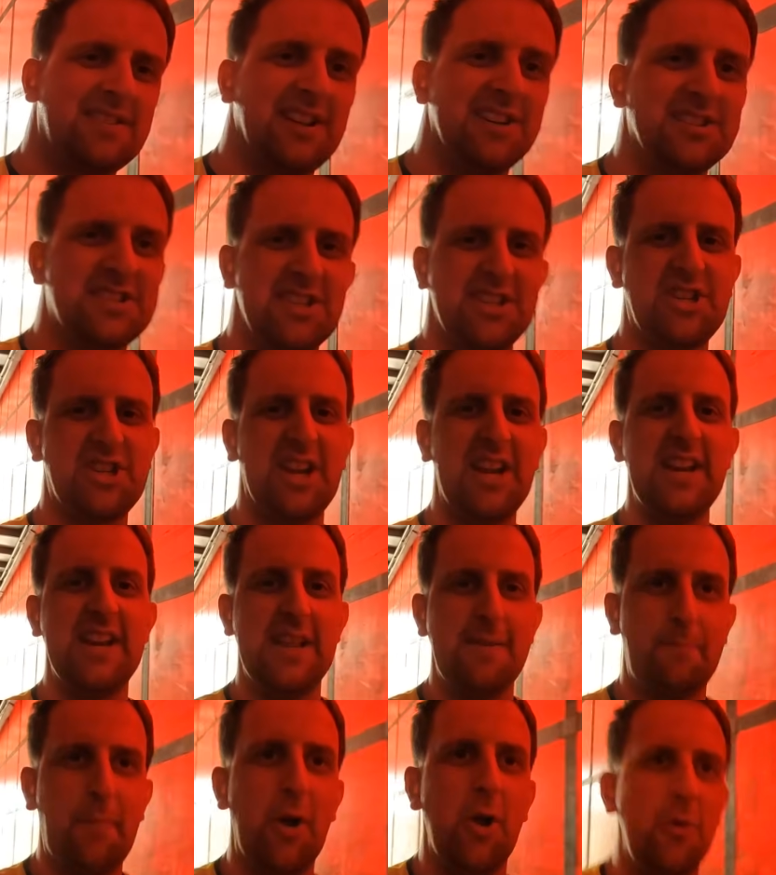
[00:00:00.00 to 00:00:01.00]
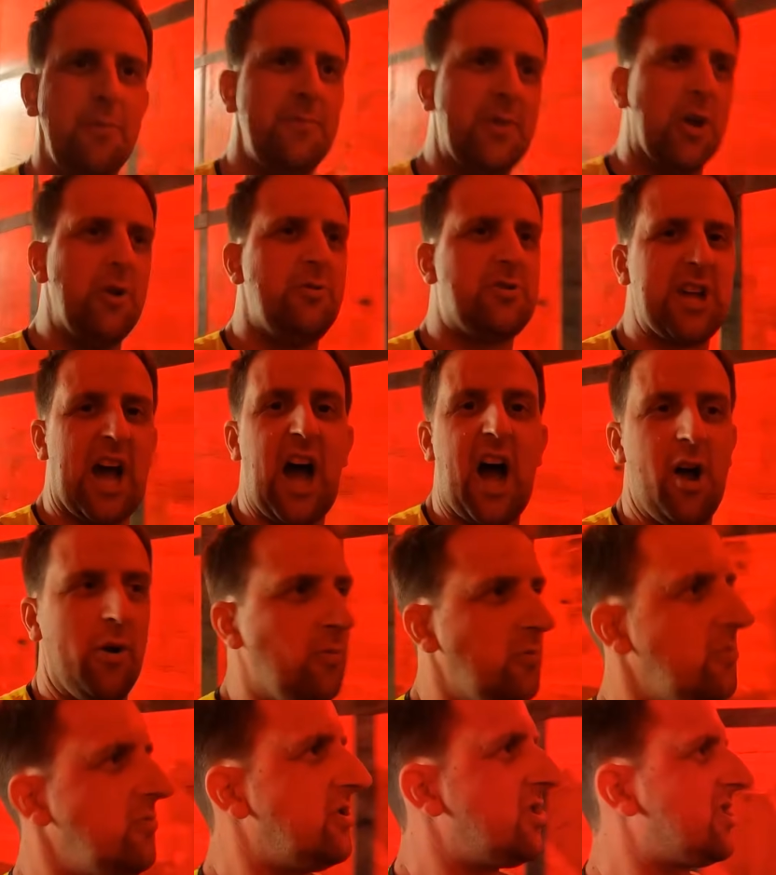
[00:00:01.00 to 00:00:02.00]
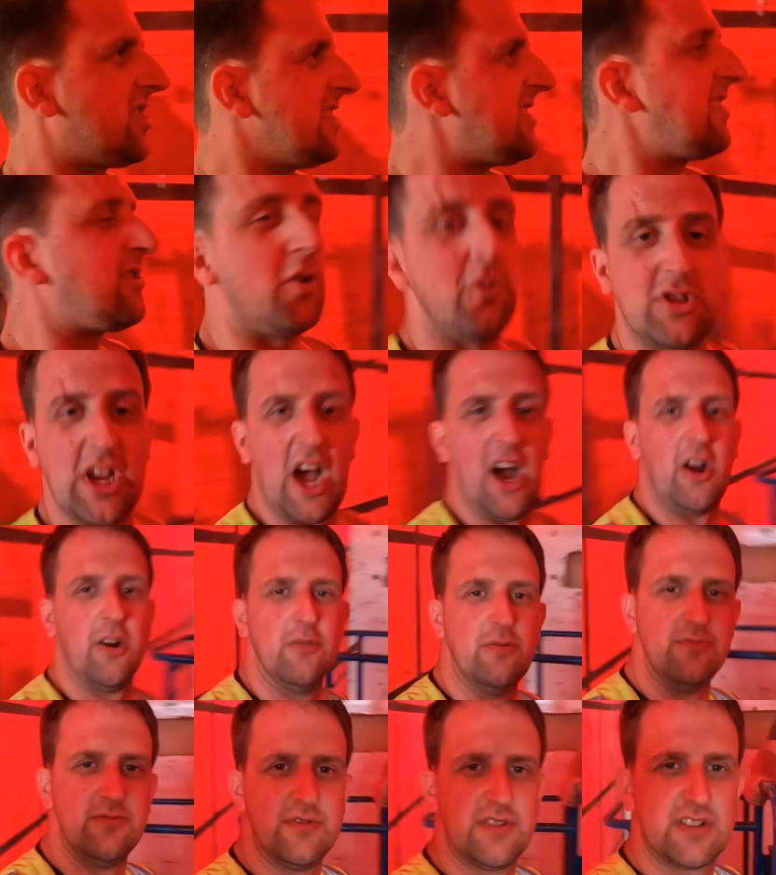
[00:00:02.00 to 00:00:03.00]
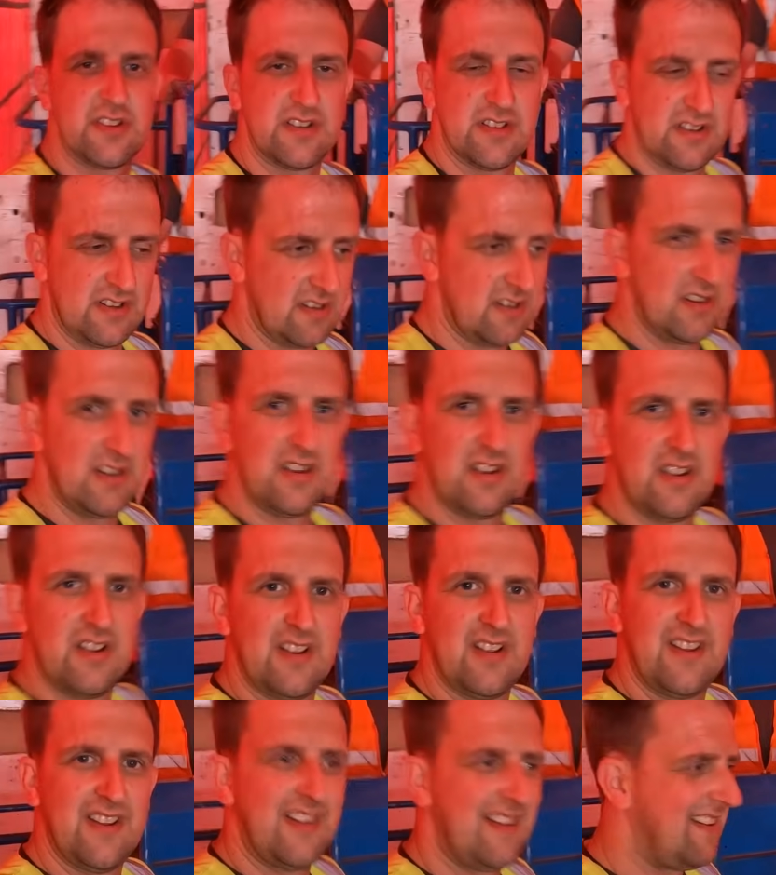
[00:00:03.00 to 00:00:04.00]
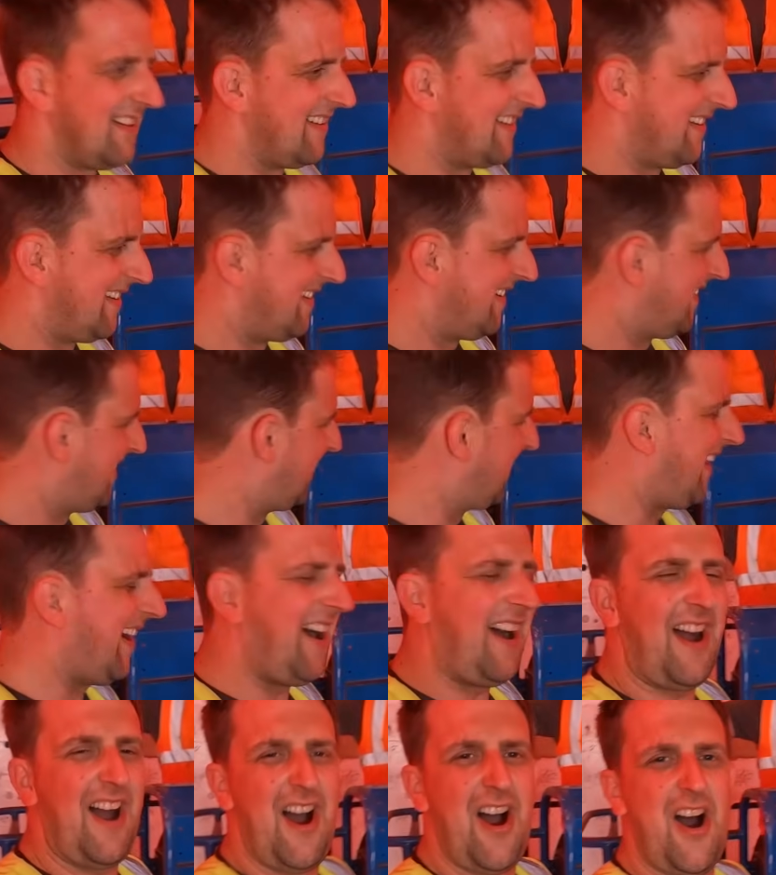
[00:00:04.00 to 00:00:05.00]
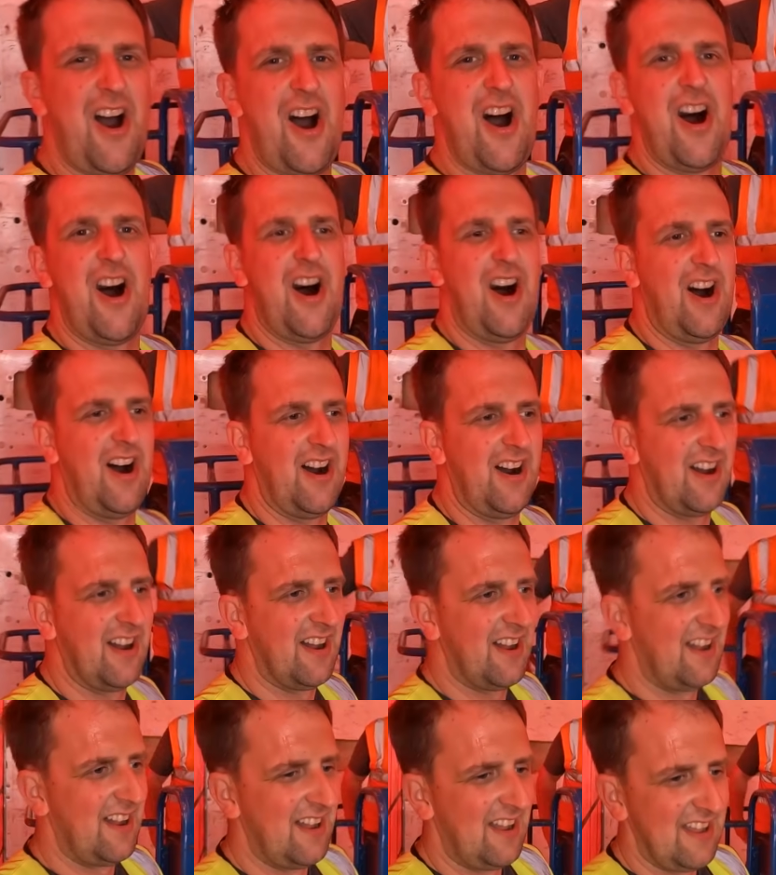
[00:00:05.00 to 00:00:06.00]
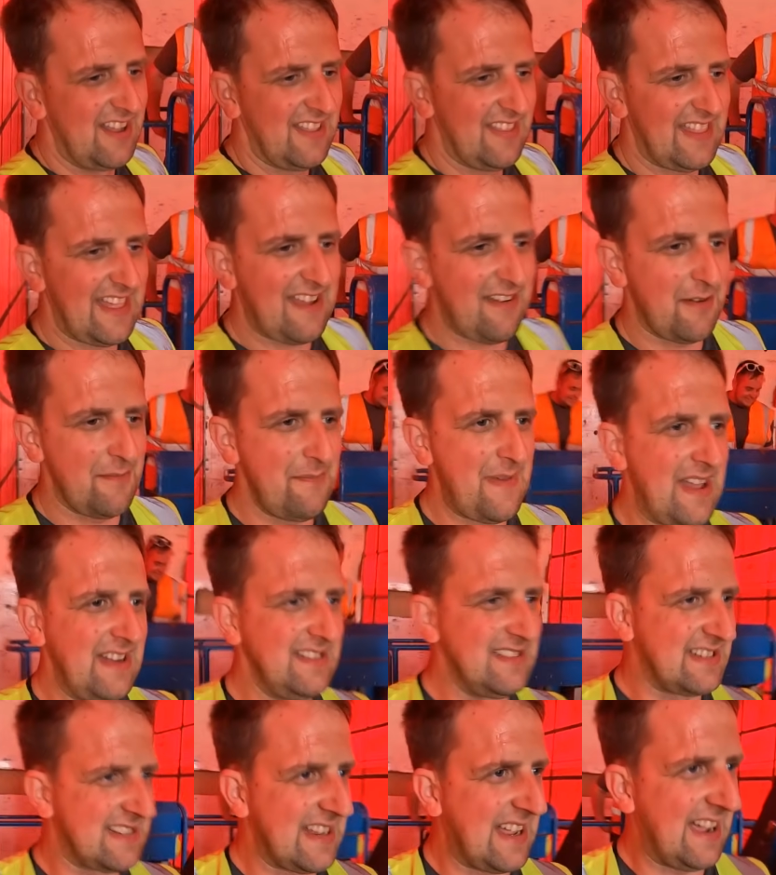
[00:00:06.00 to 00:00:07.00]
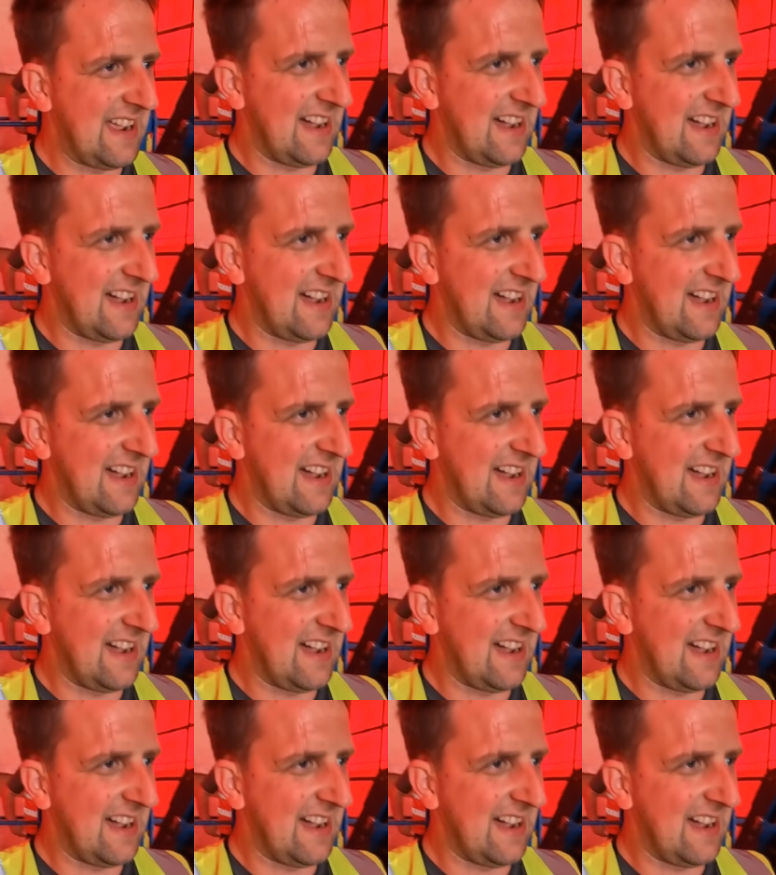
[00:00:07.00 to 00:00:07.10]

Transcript: Does the genie boo do tones? Does it do tones? Oh, they're immense, they